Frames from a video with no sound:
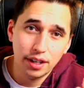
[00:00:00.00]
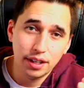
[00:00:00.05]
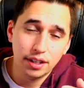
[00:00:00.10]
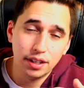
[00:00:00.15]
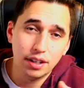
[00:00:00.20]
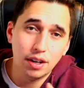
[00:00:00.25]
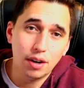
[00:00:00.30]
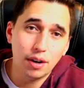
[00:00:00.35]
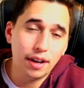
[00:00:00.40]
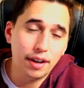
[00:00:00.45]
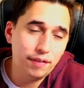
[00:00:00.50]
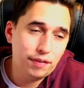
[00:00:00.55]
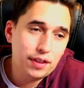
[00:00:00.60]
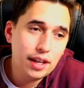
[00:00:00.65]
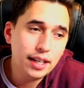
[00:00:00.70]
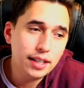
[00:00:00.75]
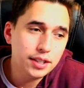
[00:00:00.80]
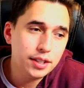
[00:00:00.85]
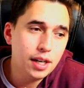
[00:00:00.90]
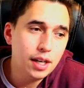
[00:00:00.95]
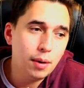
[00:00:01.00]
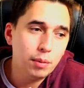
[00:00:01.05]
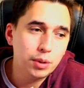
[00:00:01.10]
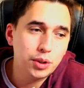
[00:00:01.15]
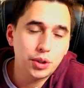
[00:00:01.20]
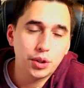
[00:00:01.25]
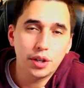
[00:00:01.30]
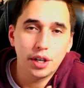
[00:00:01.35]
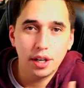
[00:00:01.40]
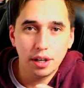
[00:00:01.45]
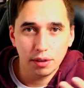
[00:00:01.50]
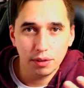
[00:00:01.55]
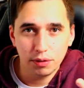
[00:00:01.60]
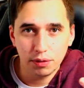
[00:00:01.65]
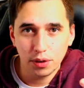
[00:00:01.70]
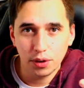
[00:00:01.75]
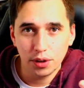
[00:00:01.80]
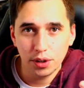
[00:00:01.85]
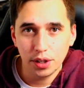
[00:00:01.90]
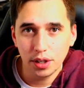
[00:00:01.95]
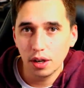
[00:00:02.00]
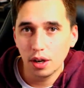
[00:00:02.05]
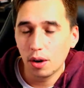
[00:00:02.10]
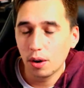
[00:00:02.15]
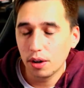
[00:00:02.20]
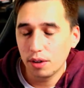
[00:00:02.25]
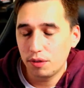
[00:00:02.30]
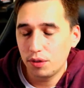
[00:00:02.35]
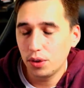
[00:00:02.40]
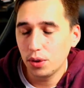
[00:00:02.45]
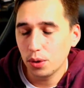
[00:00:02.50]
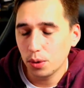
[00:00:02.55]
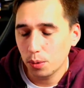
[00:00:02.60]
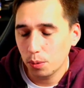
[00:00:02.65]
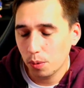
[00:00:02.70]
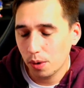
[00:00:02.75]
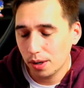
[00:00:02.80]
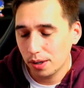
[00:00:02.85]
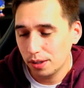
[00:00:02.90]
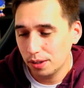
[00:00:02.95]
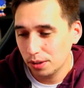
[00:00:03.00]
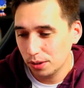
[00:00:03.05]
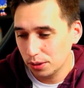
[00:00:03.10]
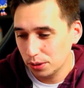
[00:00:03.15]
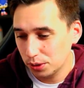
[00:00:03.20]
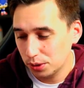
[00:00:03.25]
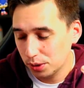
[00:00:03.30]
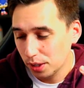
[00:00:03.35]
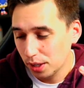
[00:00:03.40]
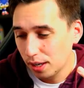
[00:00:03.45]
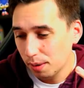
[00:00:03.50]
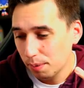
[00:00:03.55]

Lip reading: You know, if that's not what you're here for, you know, if you're one of those